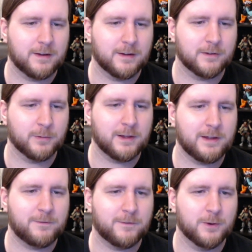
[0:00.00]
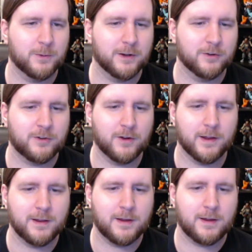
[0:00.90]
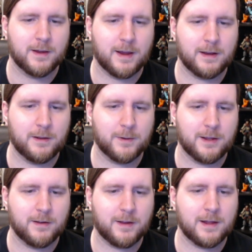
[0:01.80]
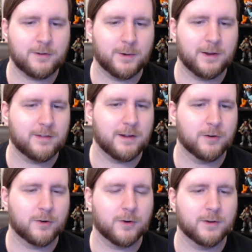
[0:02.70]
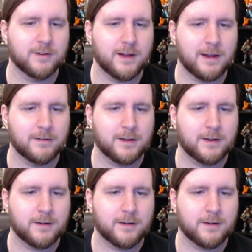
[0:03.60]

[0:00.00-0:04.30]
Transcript: It's a relief you understood. Anyway, you can't do anything in your current state.